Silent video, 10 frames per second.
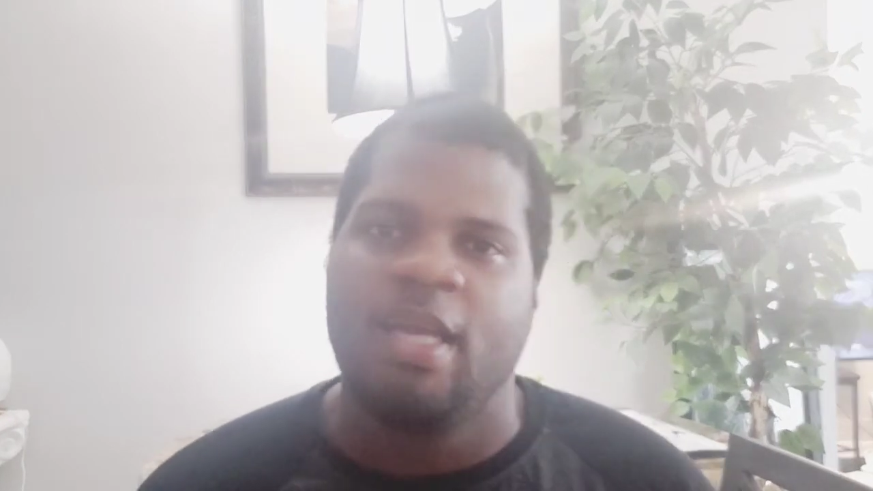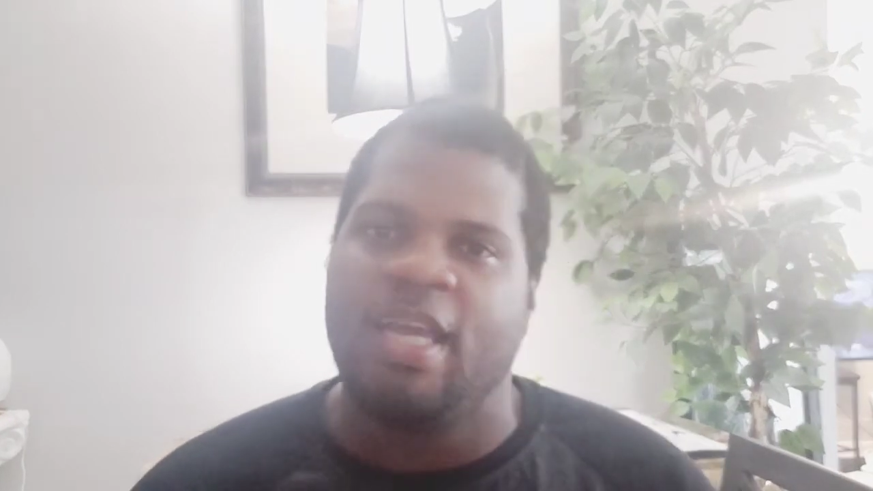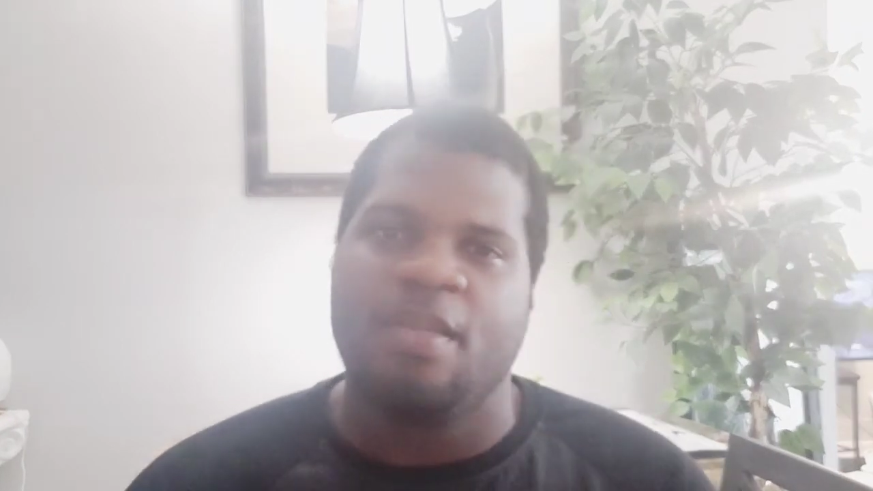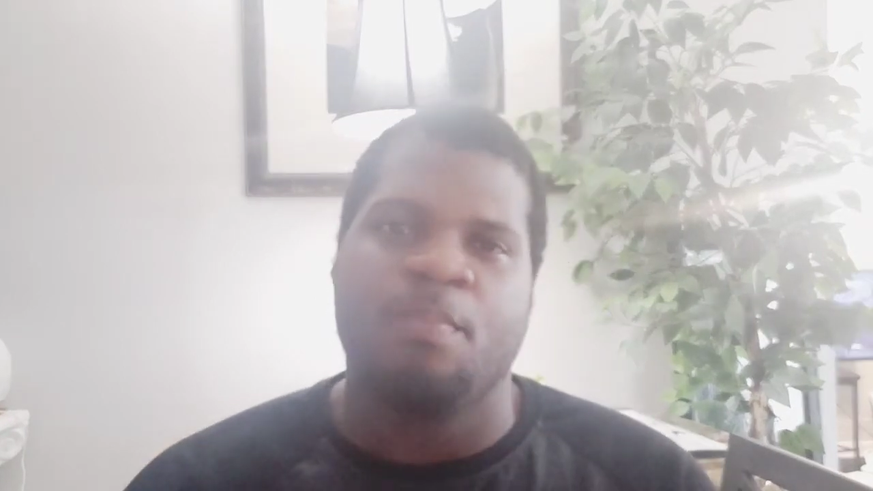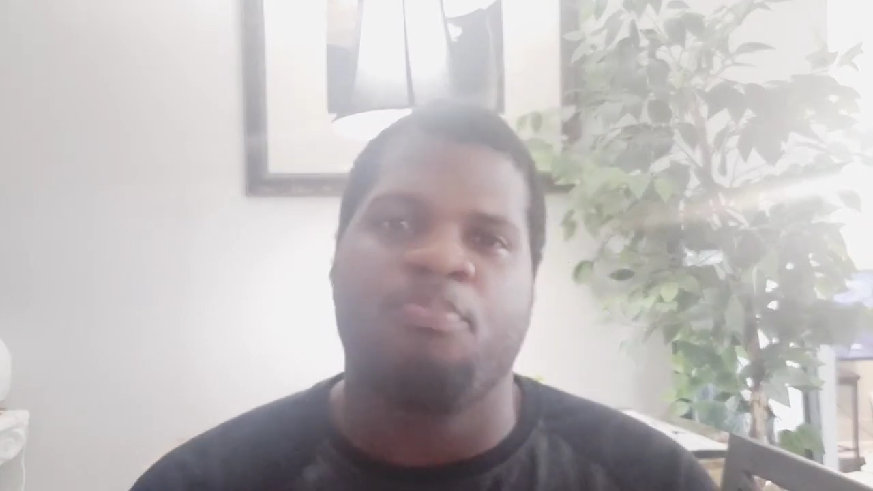
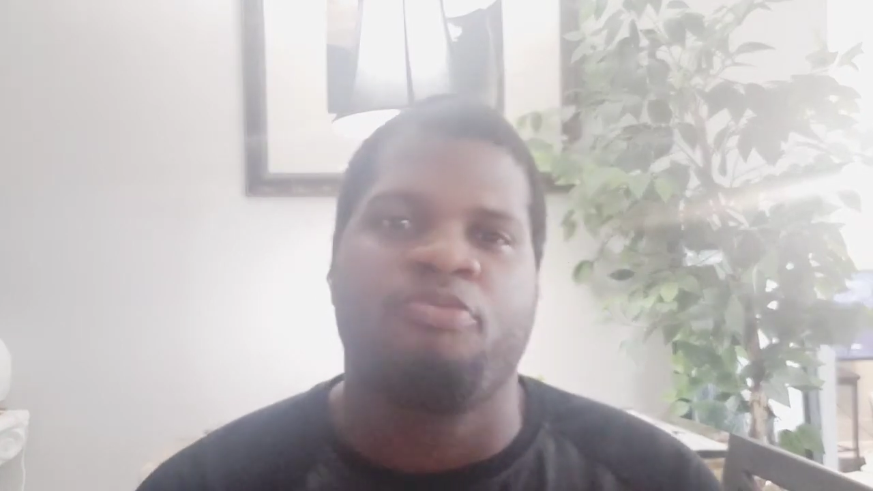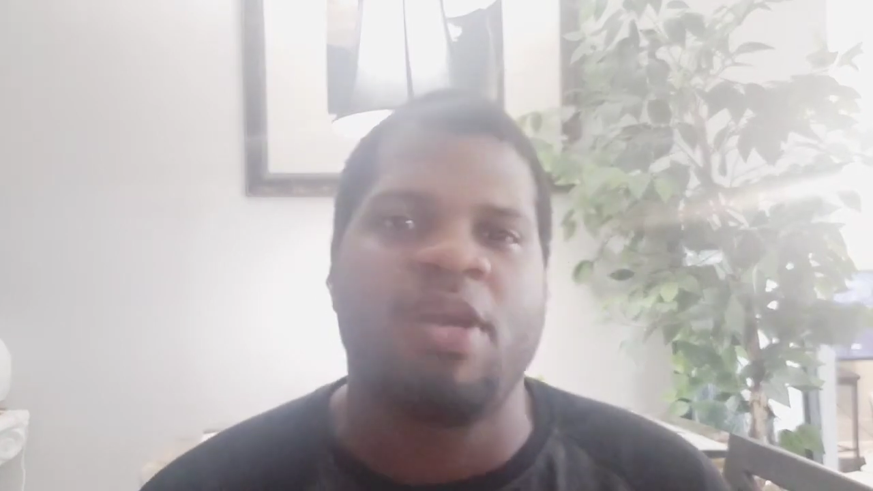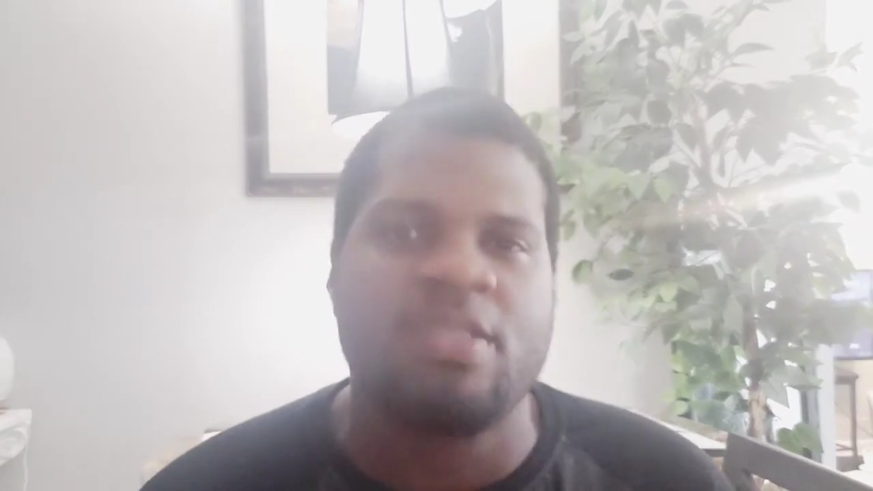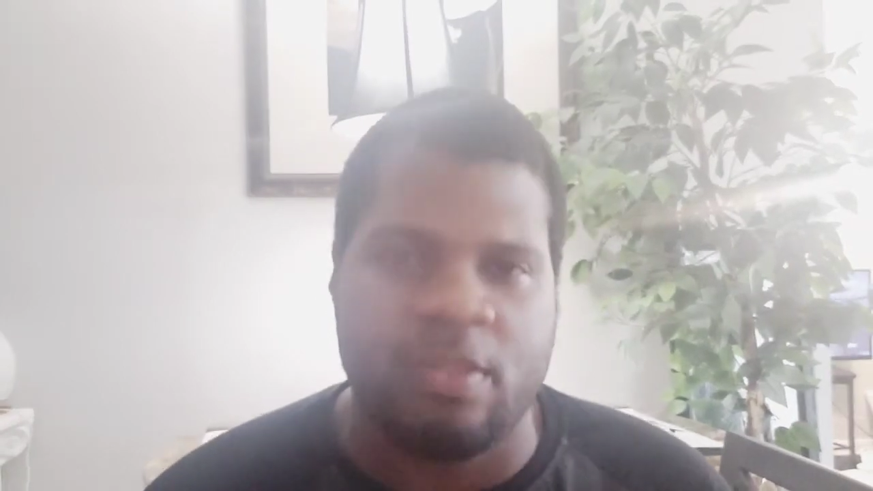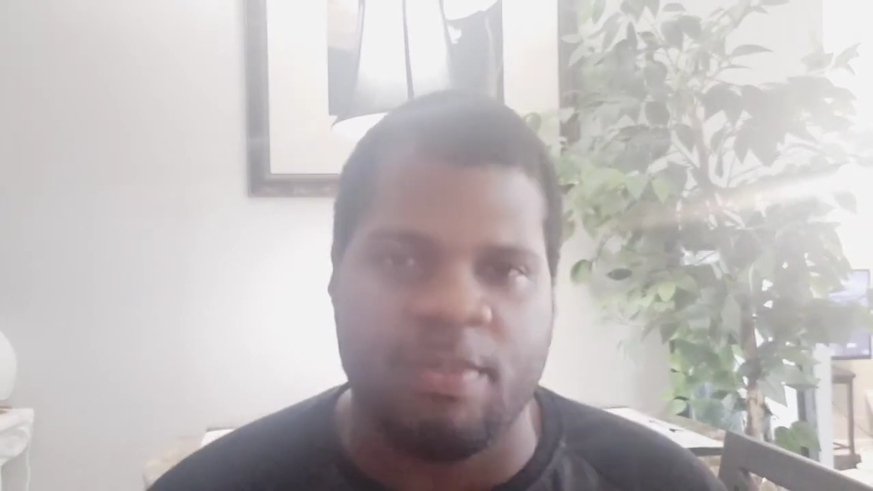and
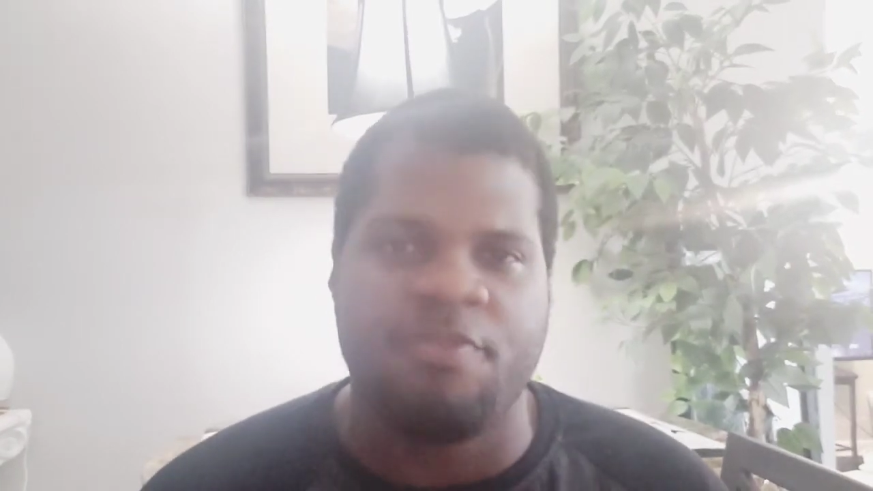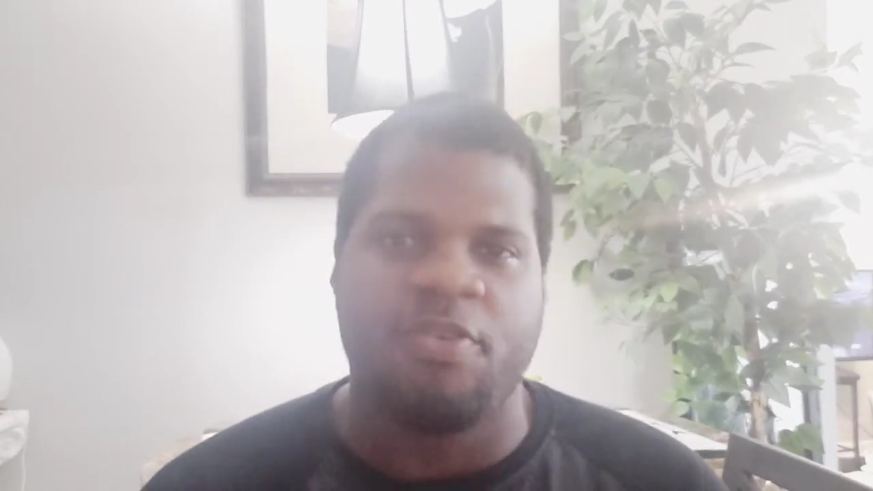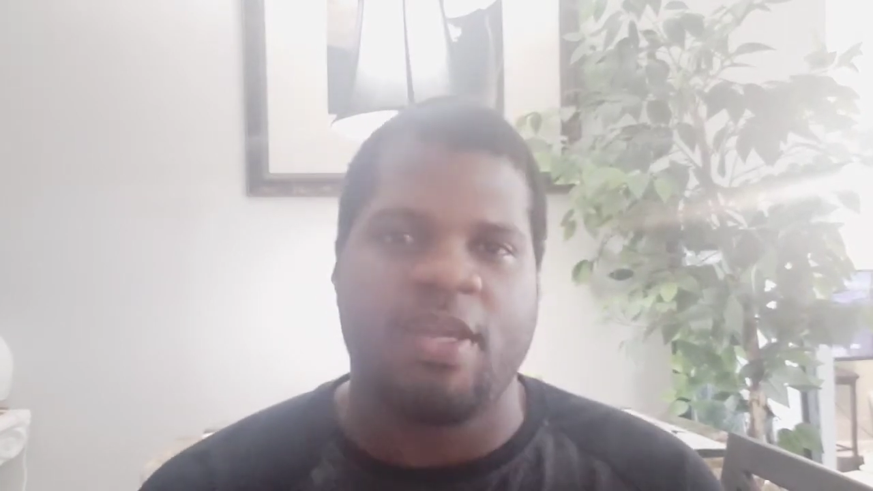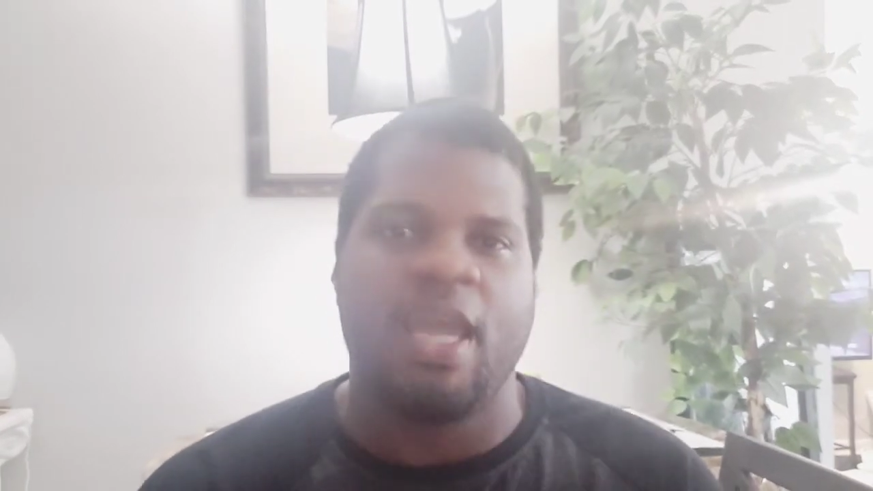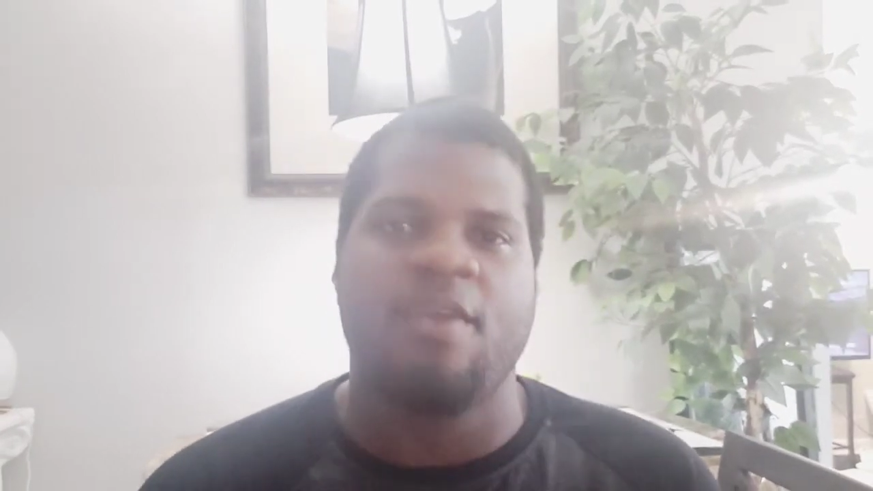embraced him and
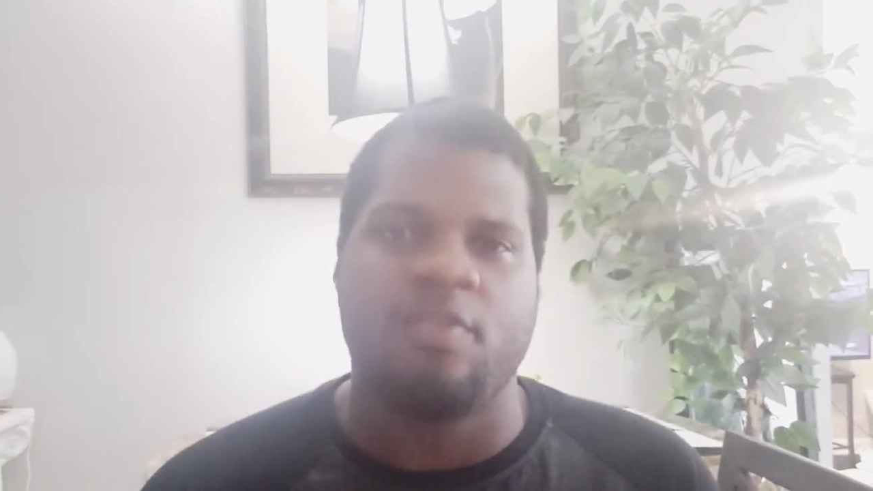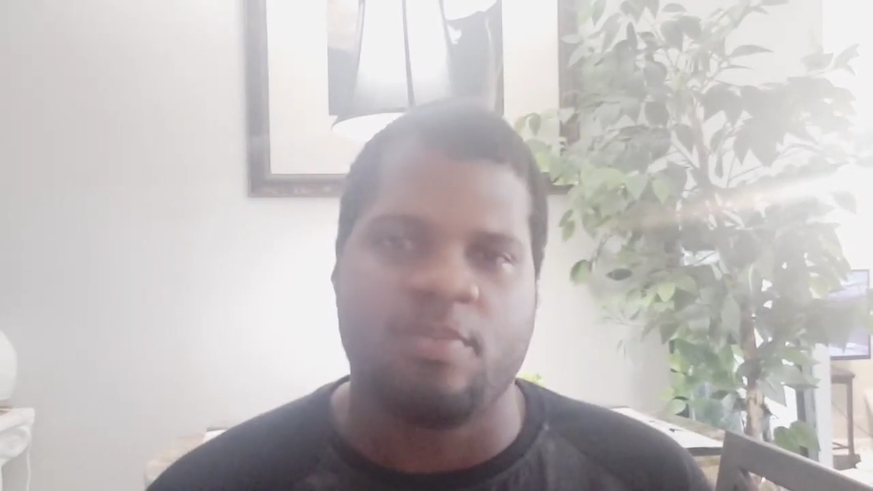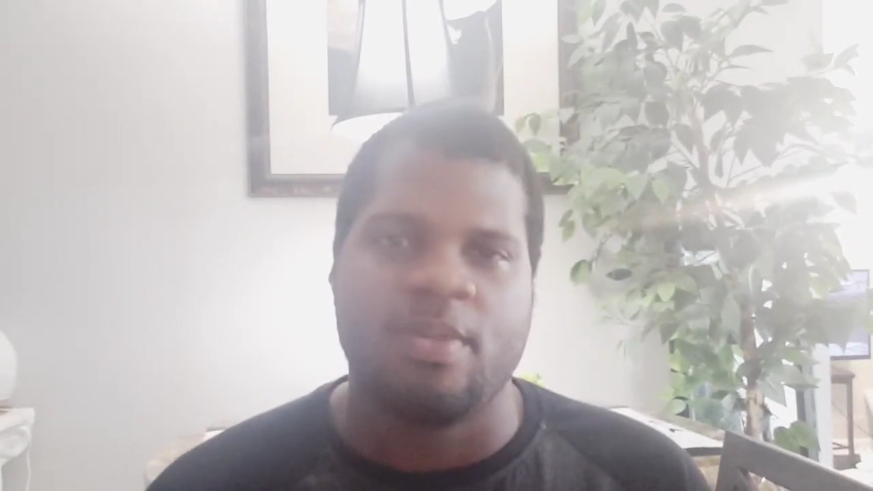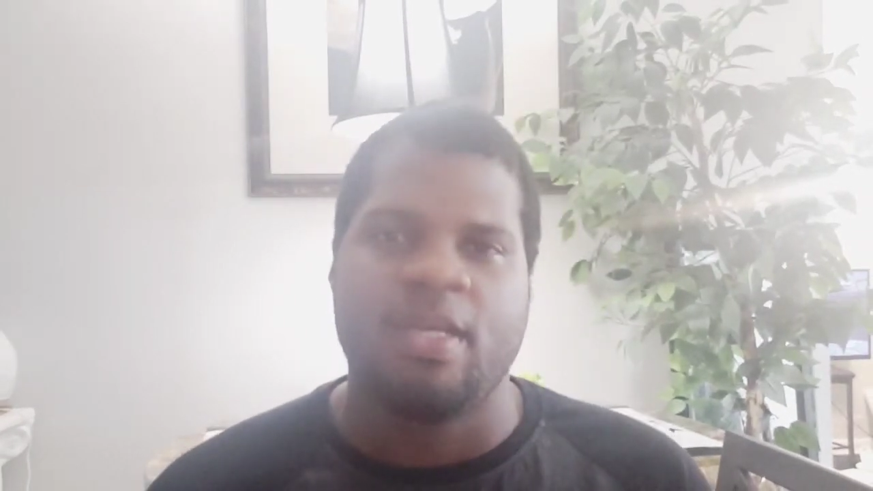forgave him.